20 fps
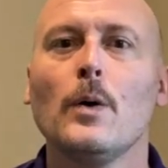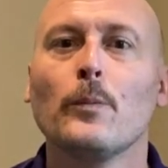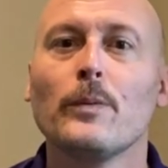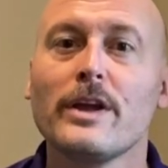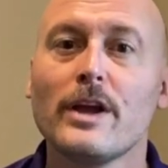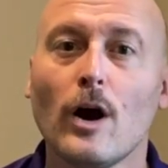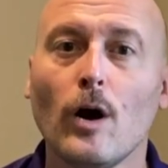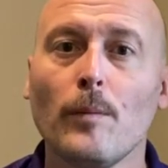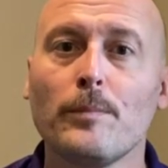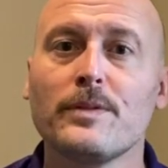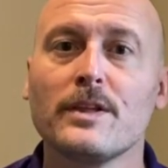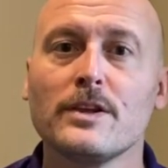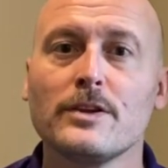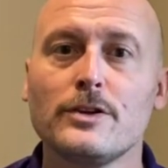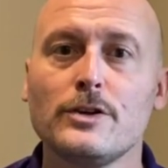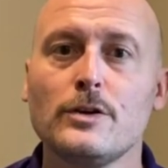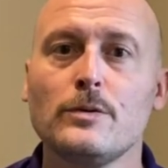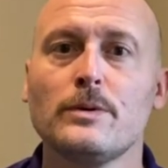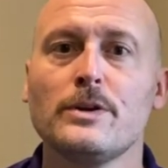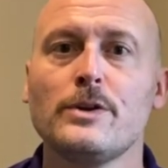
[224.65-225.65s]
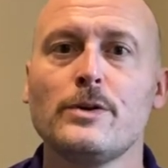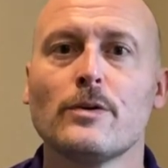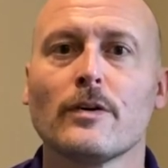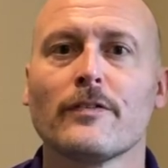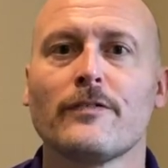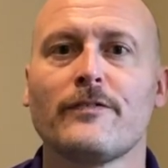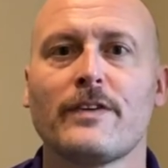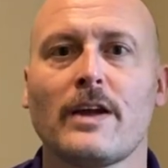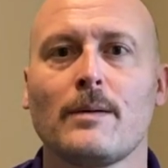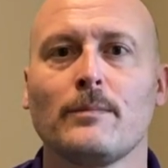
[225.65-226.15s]
We hope that you and your
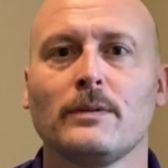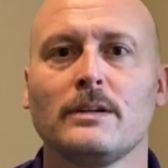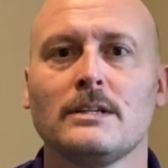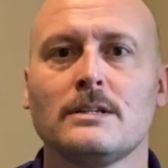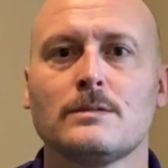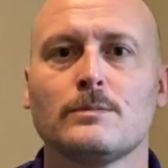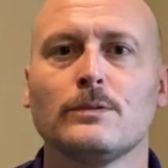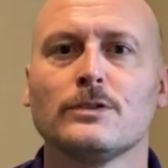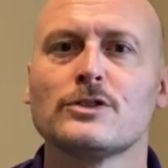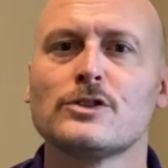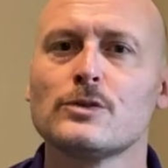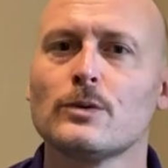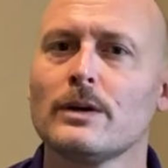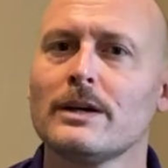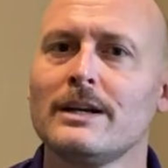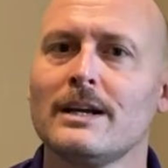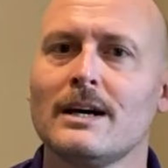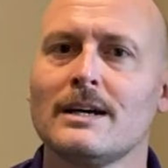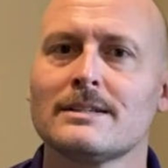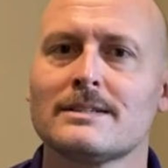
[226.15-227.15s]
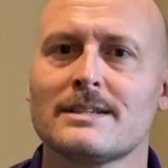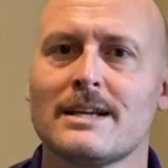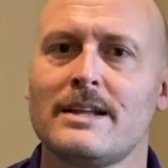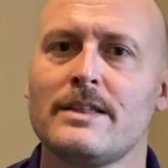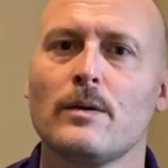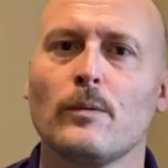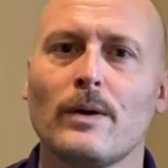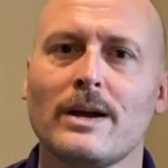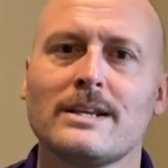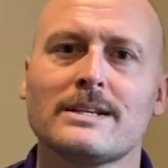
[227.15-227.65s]
families will join us and
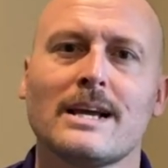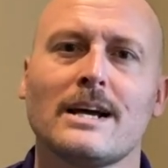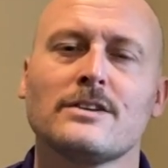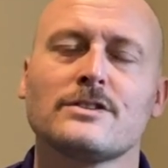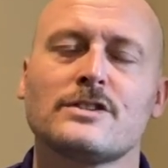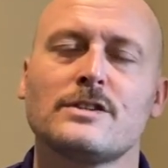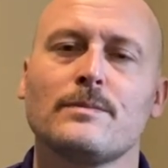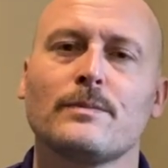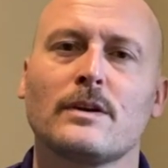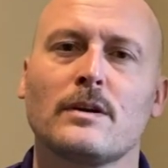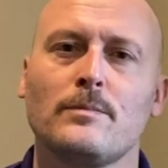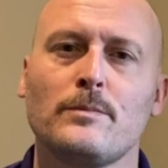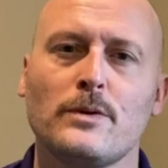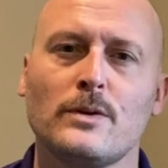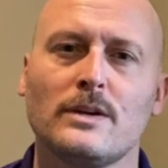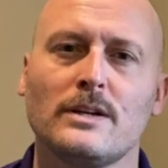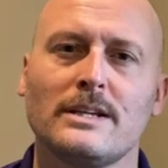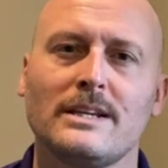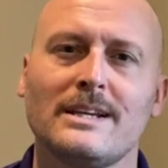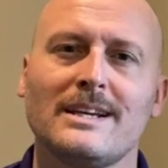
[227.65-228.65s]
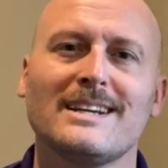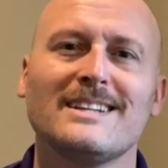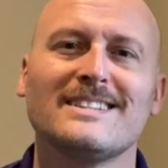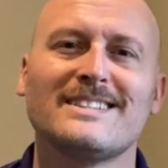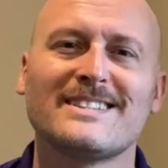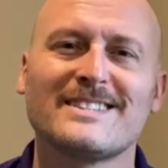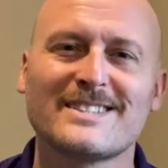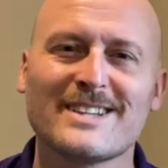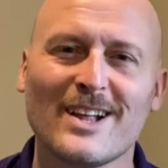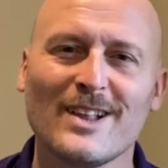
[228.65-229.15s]
the Wayne Township community in
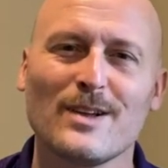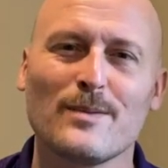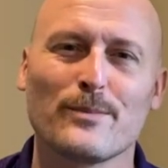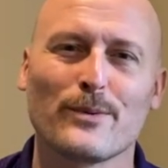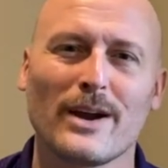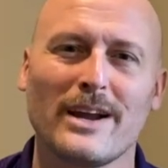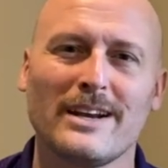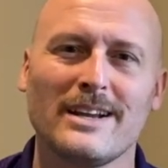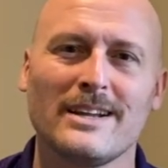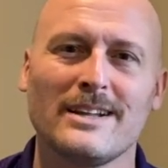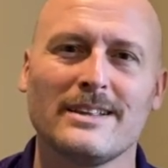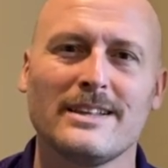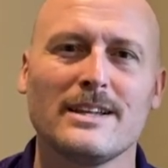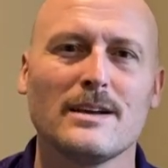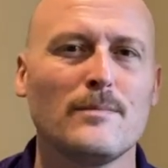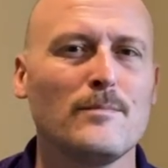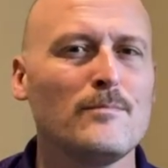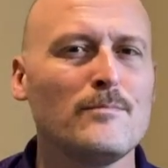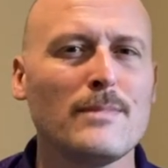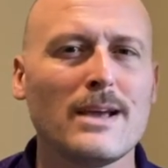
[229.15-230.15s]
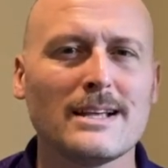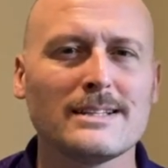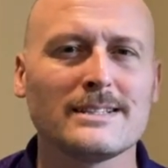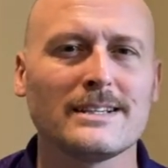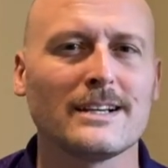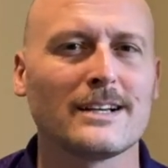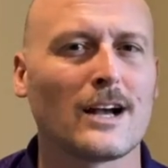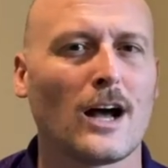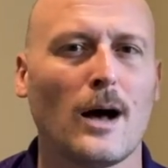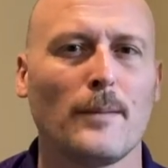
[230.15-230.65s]
celebrating the
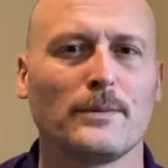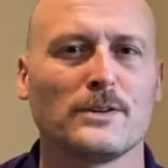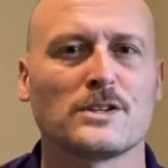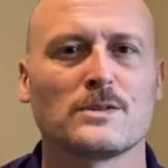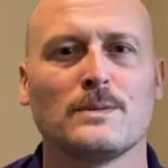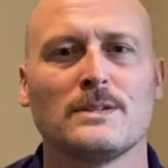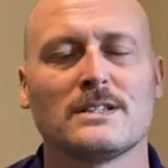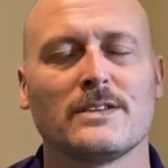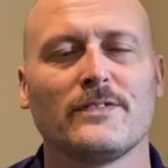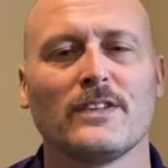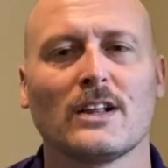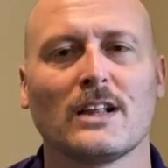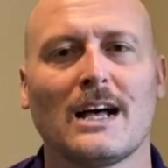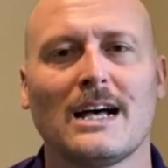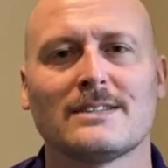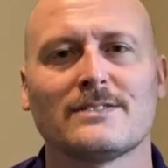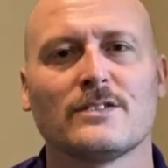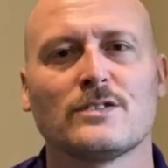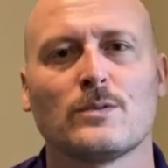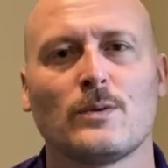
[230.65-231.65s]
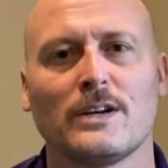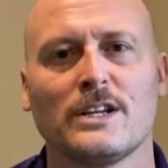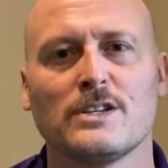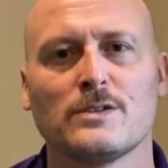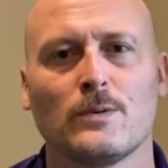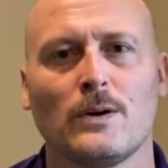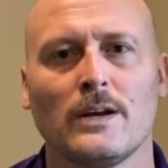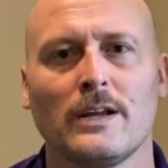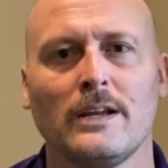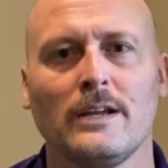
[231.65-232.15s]
amazing accomplishments of the class of
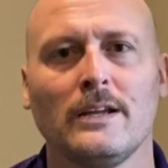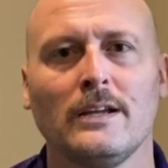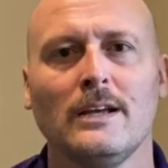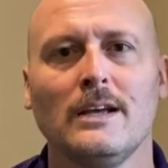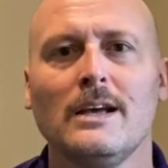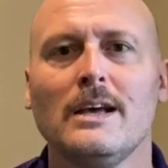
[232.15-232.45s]
2020